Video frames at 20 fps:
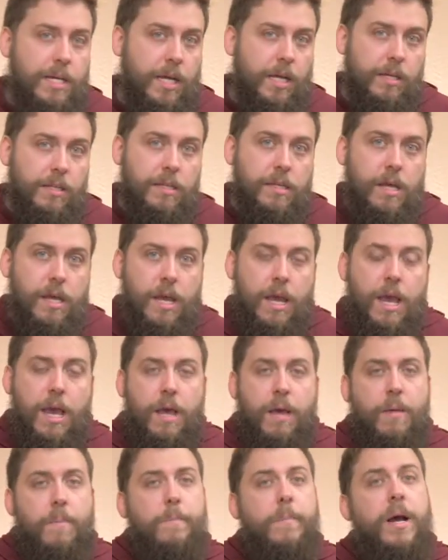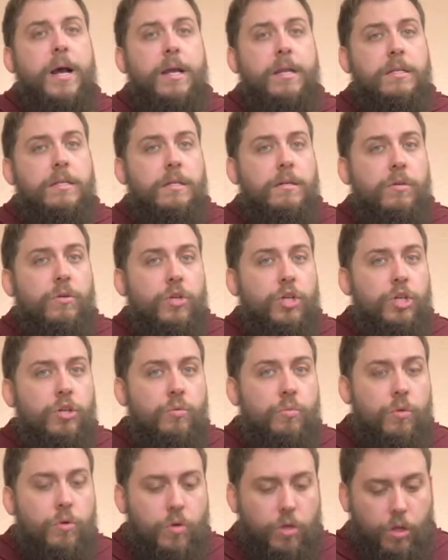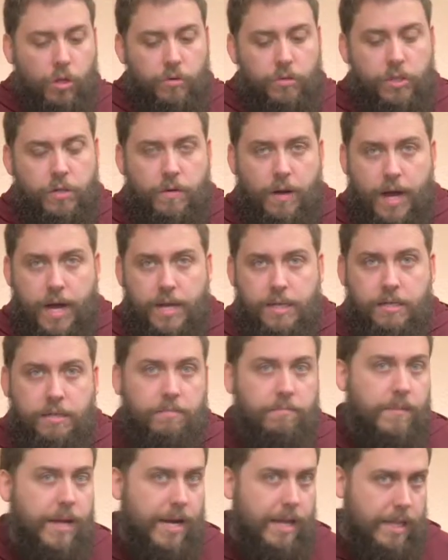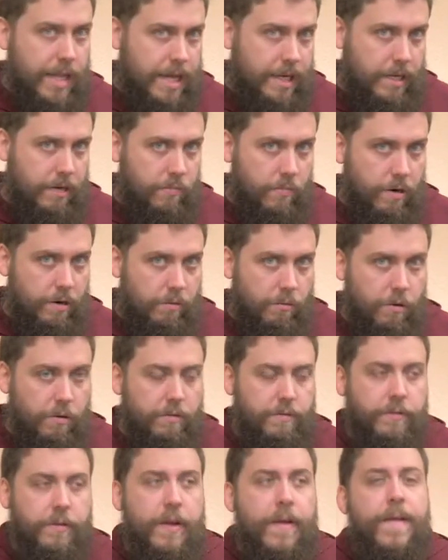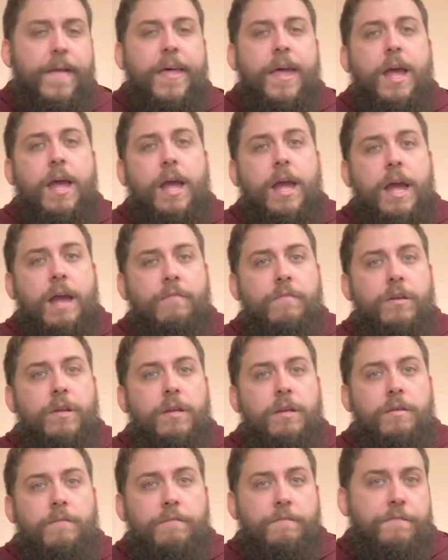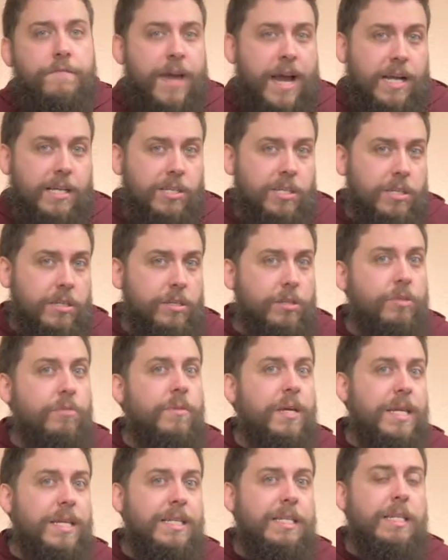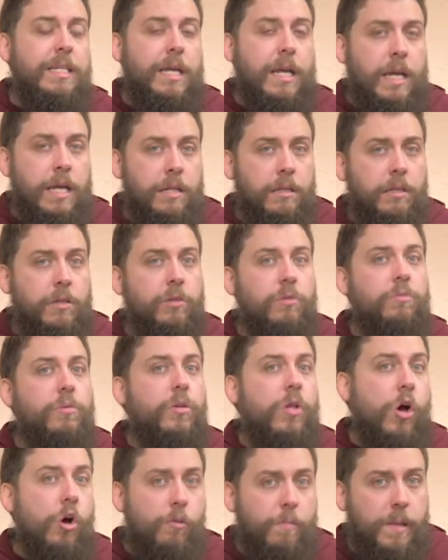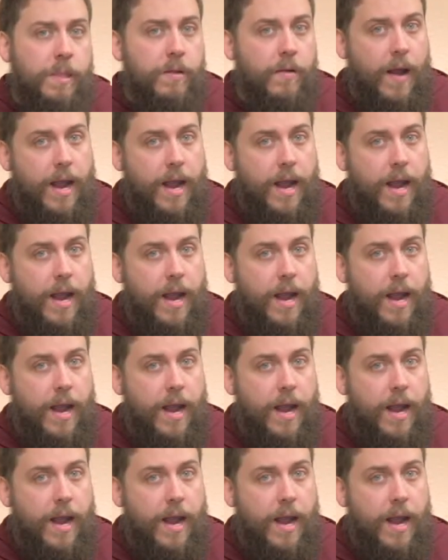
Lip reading: is, but you will close your eyes, kind of like in Werewolf. Every fascist who isn't Hitler will open their